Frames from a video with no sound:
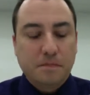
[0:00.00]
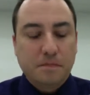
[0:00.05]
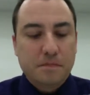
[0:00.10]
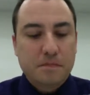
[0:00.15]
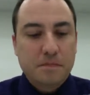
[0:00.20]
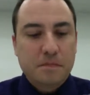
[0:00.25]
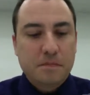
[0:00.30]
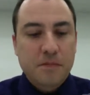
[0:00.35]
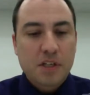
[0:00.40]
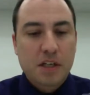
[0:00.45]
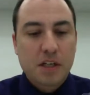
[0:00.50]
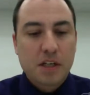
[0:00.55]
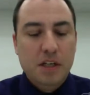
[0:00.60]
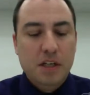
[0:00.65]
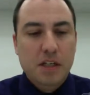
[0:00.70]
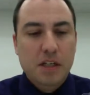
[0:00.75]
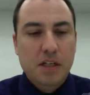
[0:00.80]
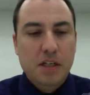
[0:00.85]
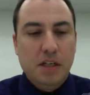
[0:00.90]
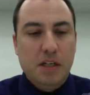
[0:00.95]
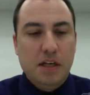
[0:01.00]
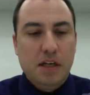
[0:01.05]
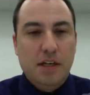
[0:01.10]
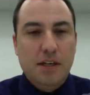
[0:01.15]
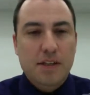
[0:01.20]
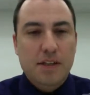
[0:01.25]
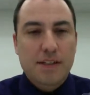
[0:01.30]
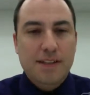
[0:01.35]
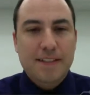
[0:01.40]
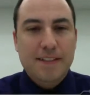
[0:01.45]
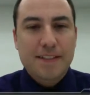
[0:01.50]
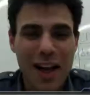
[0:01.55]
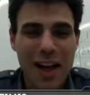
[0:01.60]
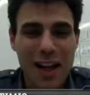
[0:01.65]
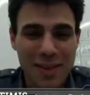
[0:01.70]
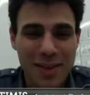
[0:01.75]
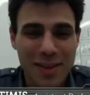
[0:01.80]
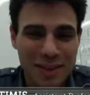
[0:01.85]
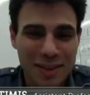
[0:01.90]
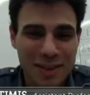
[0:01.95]
So tell me about,
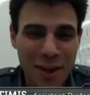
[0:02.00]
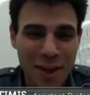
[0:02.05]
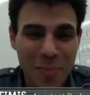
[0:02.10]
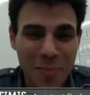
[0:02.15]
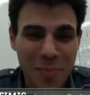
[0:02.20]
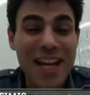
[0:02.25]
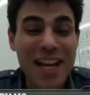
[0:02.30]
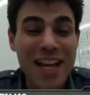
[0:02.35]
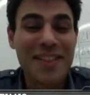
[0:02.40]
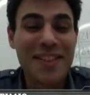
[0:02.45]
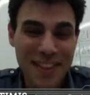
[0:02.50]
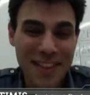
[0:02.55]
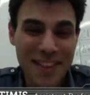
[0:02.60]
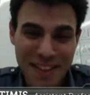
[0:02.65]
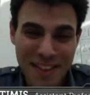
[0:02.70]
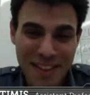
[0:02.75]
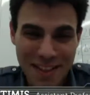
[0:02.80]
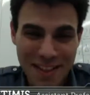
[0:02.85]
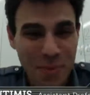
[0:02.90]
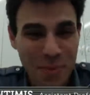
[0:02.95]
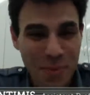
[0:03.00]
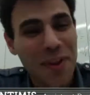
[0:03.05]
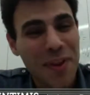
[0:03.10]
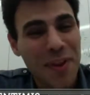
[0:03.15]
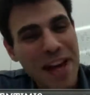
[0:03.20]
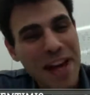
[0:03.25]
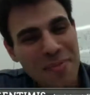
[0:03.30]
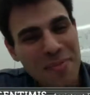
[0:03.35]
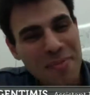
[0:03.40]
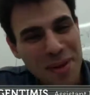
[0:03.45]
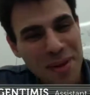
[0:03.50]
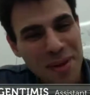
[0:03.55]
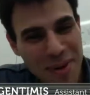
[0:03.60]
maintenance. Wouldn't that be